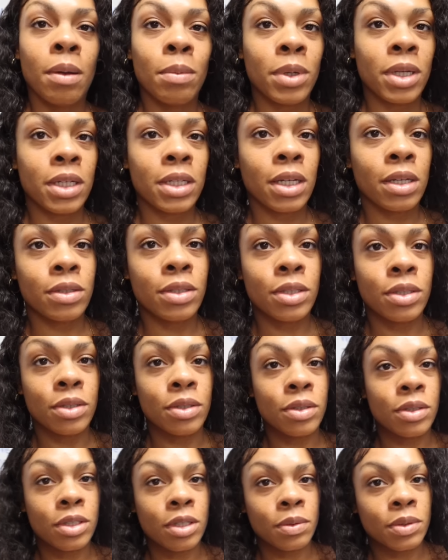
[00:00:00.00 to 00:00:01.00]
I'm ready to go
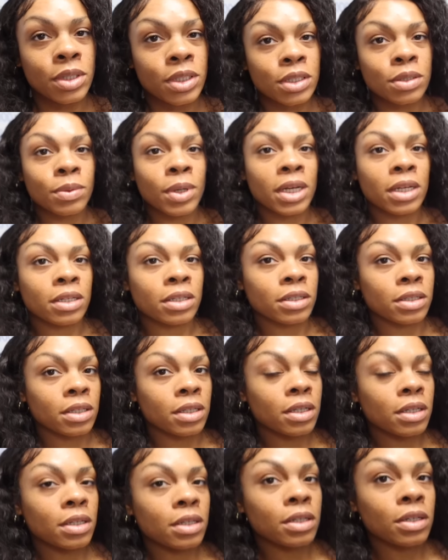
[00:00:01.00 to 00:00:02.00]
too. So we're just waiting
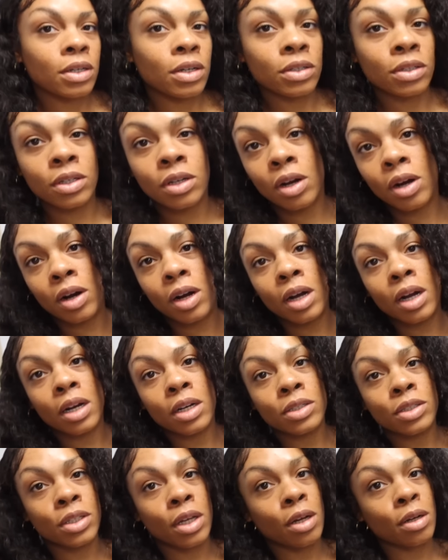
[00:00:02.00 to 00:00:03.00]
on the
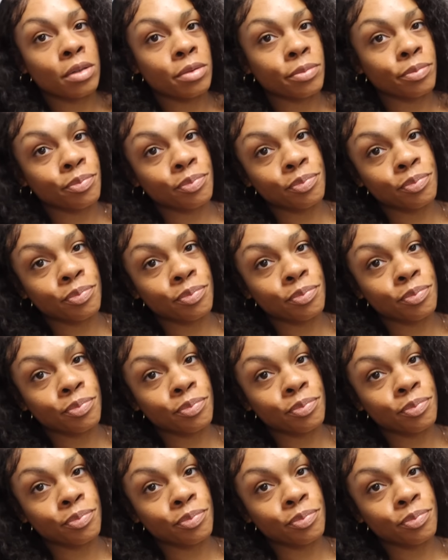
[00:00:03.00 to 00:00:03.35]
car. So.